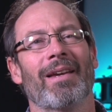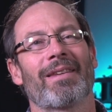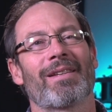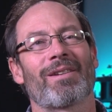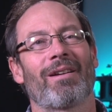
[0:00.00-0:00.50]

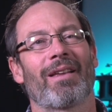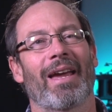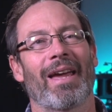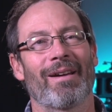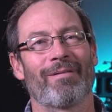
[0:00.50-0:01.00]
That's all I
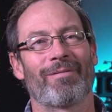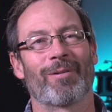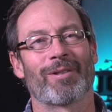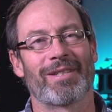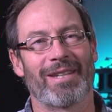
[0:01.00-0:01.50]
have
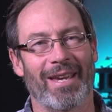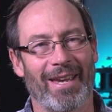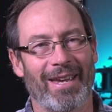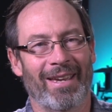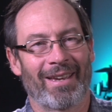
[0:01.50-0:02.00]
for
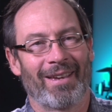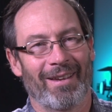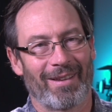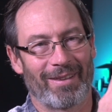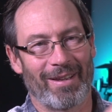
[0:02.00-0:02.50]
today.
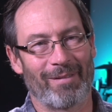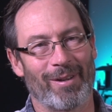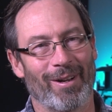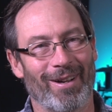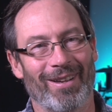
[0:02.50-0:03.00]
Love
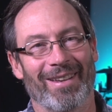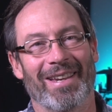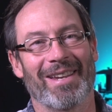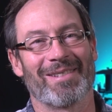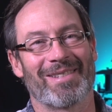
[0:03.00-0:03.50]
y'all,
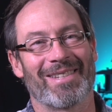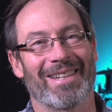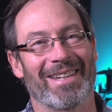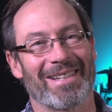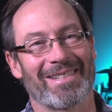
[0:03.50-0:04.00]
and I'll see
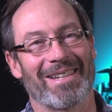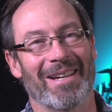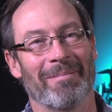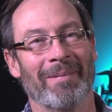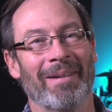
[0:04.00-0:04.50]
you next
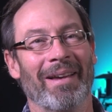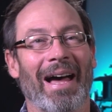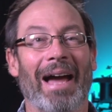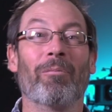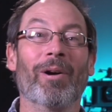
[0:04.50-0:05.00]
time.
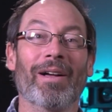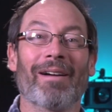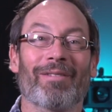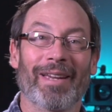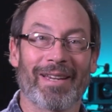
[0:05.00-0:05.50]
I will
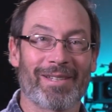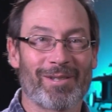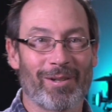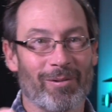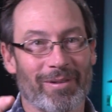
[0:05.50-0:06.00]
have links
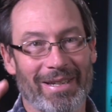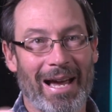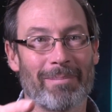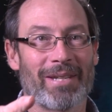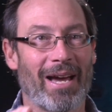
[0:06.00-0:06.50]
to
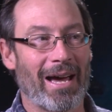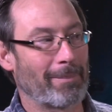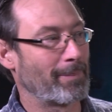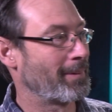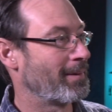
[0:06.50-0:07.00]

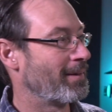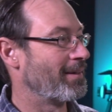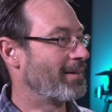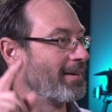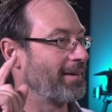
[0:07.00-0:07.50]
Knop
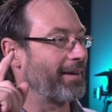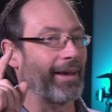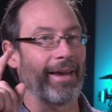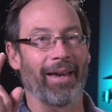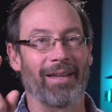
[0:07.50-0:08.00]

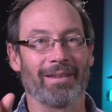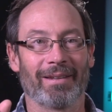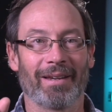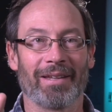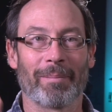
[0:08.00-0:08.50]

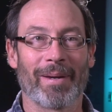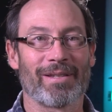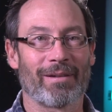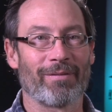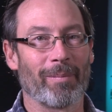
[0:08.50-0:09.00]
and the
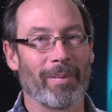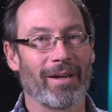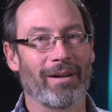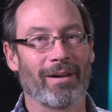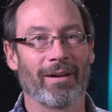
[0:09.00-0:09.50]
Basic
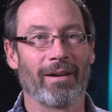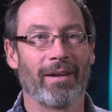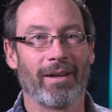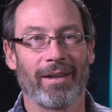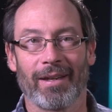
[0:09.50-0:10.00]
Filmmaker
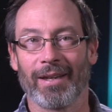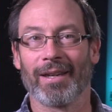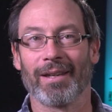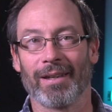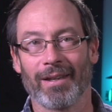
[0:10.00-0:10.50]

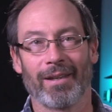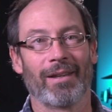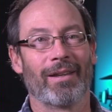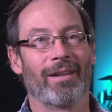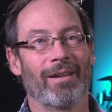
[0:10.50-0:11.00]
in
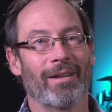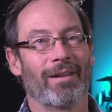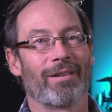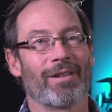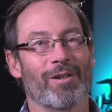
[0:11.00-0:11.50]

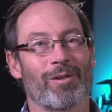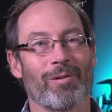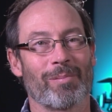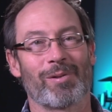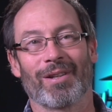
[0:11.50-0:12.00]
the
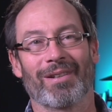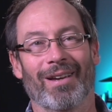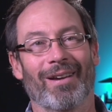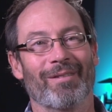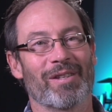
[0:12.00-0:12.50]
description of